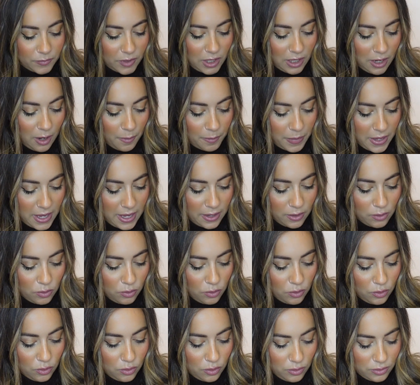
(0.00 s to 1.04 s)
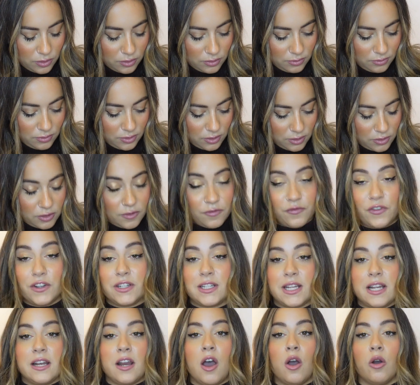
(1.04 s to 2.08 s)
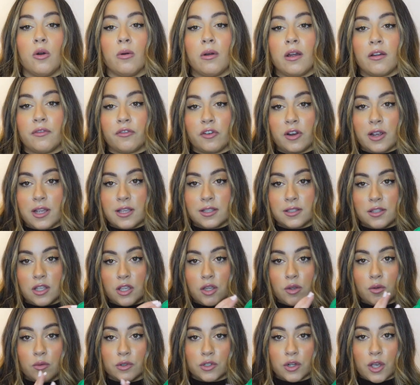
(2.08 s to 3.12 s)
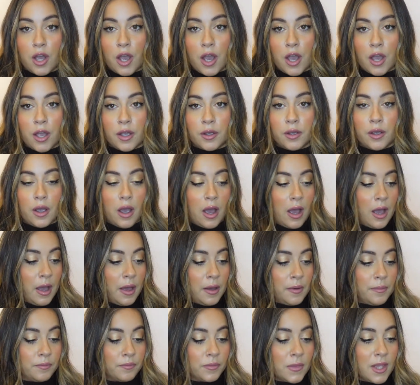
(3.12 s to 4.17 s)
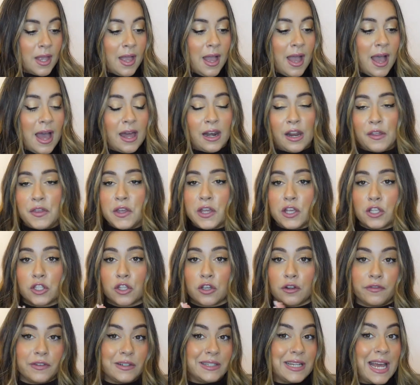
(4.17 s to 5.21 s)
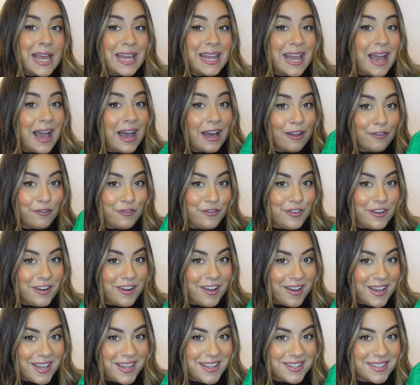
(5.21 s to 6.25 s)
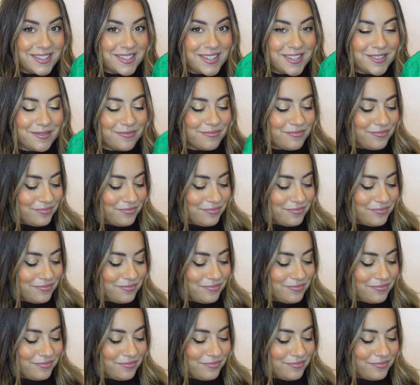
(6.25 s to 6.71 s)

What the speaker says: clubbing, or for dinner, or wherever it is that you would go. And I think it's good for day and for night.